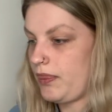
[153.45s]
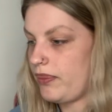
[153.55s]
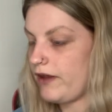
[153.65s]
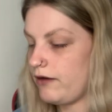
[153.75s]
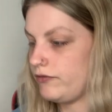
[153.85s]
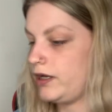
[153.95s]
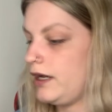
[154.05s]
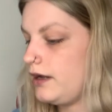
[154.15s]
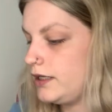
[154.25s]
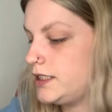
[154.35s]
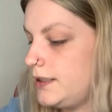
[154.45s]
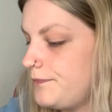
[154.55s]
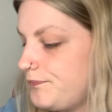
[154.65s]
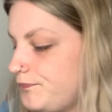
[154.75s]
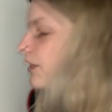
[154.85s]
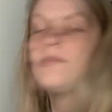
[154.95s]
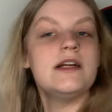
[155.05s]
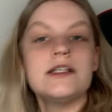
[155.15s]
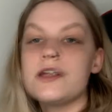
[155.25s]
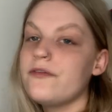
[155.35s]
in that regard.
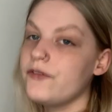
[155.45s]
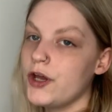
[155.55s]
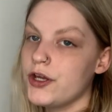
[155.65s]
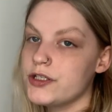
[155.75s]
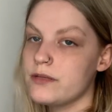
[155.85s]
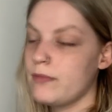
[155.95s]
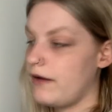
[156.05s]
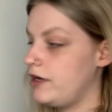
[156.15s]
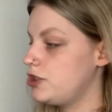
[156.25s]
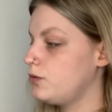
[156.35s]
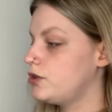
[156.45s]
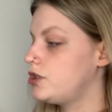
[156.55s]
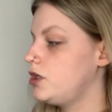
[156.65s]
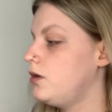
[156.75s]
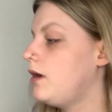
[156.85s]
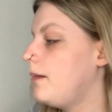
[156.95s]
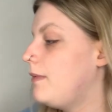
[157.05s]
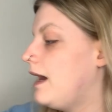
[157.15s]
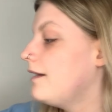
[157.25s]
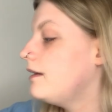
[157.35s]
Katherine's first marriage was to a
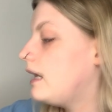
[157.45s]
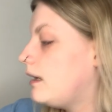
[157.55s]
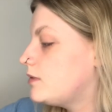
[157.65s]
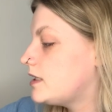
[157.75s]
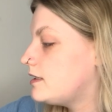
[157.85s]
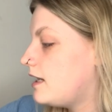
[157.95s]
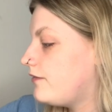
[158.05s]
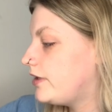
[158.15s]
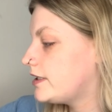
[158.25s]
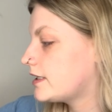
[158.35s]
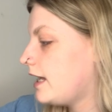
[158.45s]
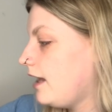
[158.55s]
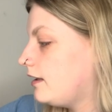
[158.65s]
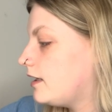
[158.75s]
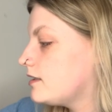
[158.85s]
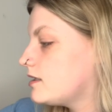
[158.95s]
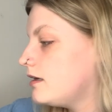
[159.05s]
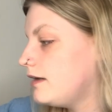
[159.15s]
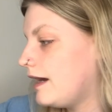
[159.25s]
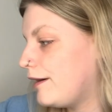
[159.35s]
man named David Kellett.
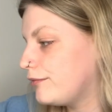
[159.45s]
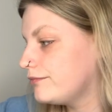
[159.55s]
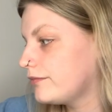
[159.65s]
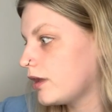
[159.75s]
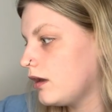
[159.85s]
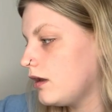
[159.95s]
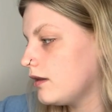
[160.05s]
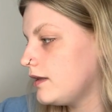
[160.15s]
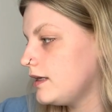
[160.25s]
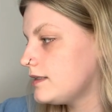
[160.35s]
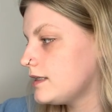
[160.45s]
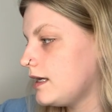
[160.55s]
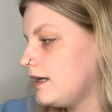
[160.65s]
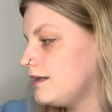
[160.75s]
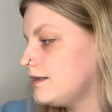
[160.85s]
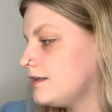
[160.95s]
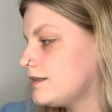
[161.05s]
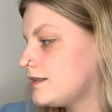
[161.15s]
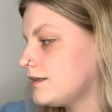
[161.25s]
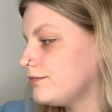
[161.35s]
Now, this
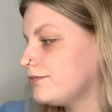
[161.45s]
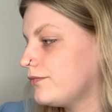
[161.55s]
is...